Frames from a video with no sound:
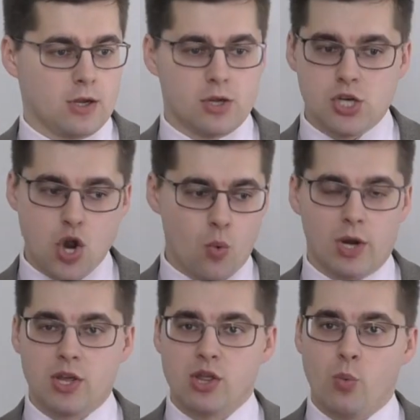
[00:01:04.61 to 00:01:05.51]
uh, no
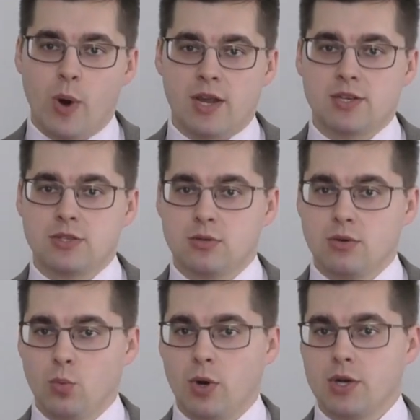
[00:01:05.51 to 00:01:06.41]
one in the West
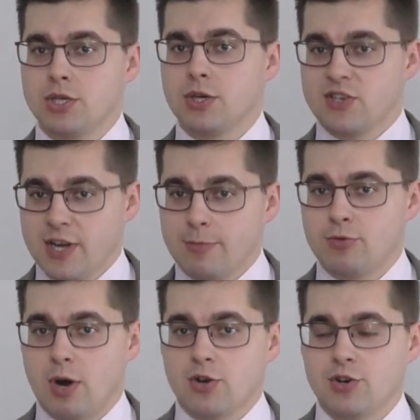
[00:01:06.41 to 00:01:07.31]
wanted to
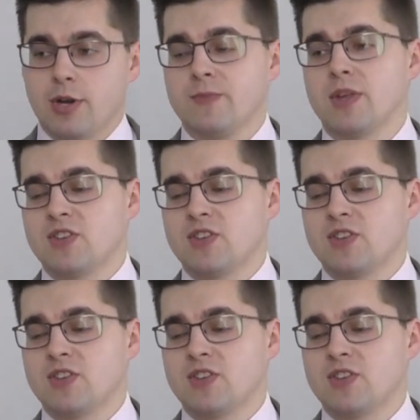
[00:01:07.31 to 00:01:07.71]
accept Russia.